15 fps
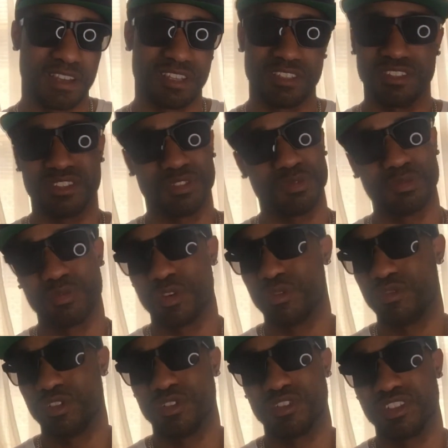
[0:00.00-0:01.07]
you
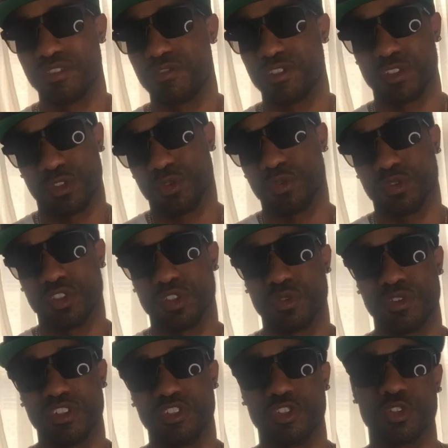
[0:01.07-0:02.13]
won't know the difference. You
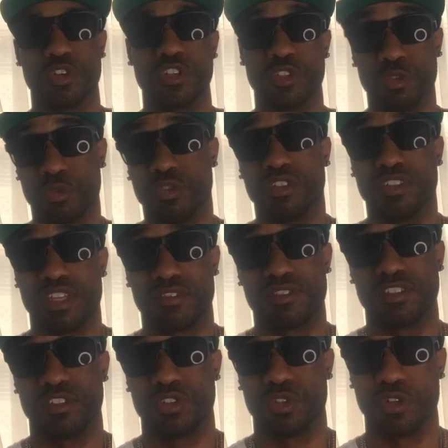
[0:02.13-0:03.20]
will
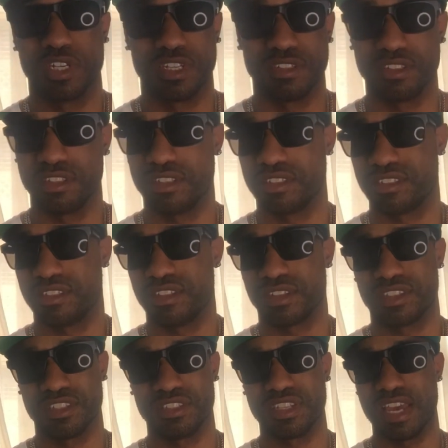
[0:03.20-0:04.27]
definitely enjoy it. It's
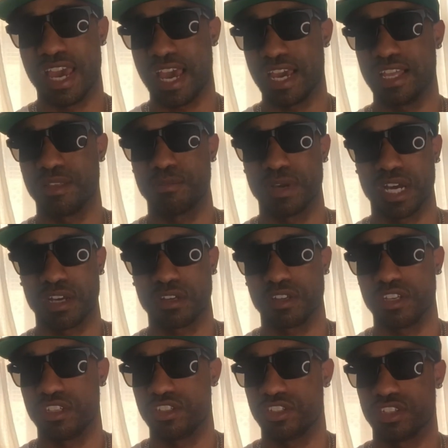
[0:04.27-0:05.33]
nothing to hate about.
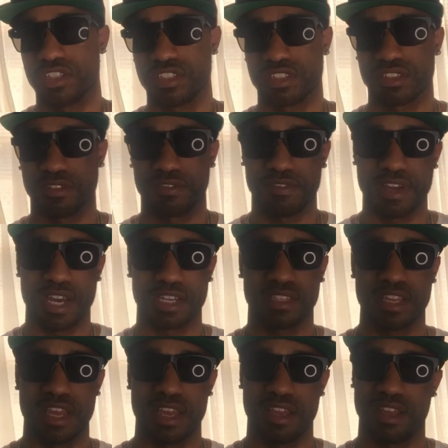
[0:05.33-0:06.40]
It's just the fact
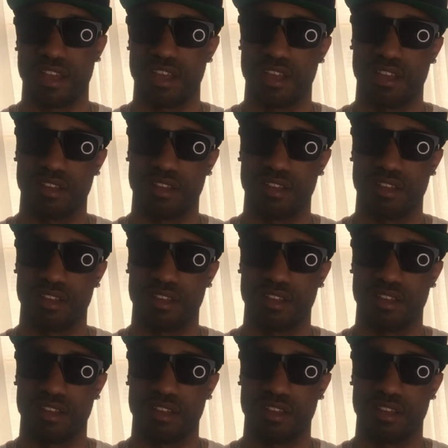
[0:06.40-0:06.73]
that